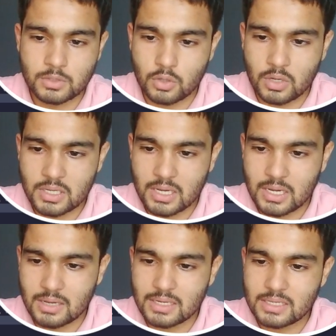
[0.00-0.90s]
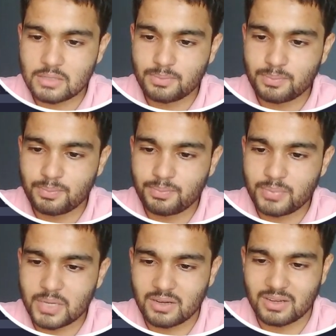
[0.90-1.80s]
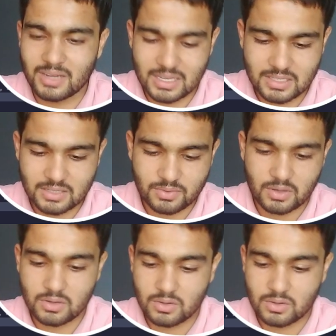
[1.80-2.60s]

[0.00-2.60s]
Sorry, it is I just forgot.